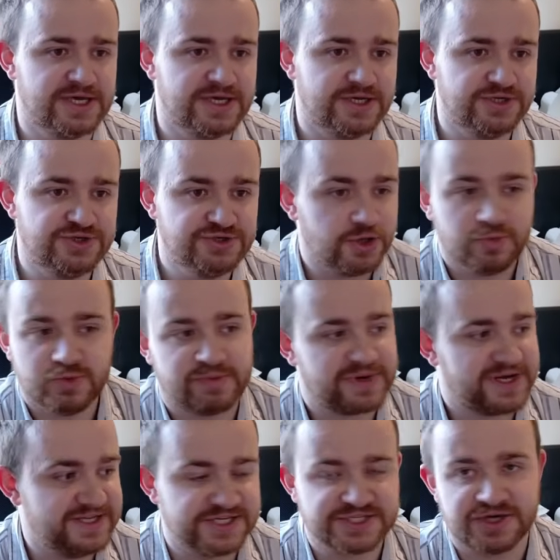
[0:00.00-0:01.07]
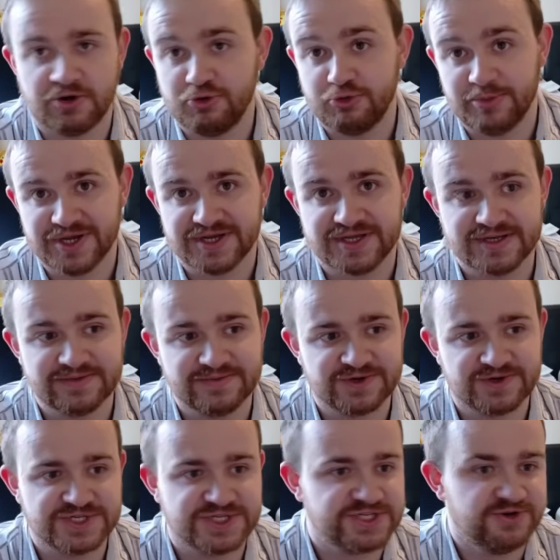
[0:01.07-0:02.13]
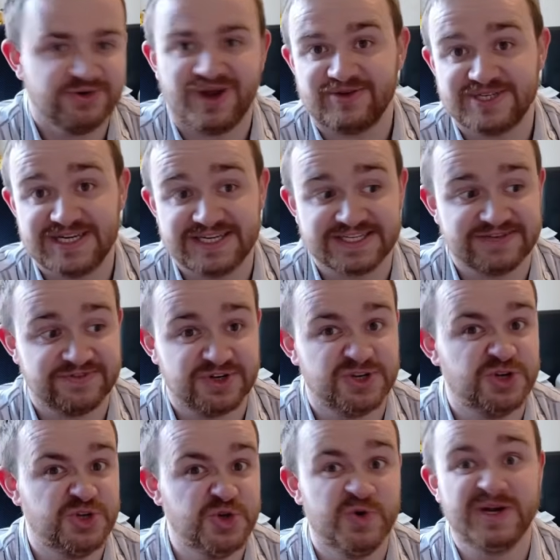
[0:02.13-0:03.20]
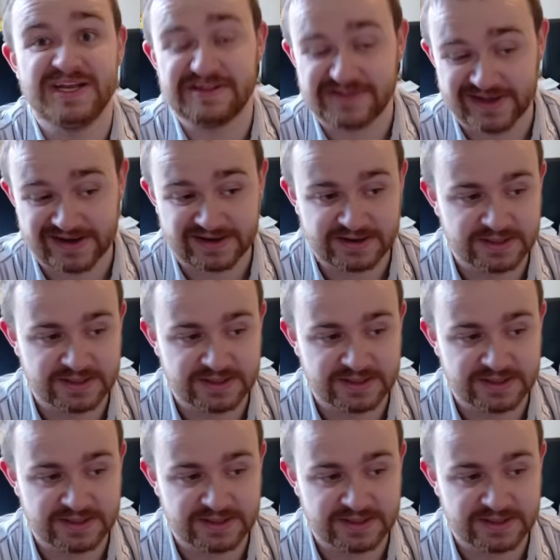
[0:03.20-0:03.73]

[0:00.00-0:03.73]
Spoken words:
You don't want to play this KOBY because there's no guarantee it's even going to do anything.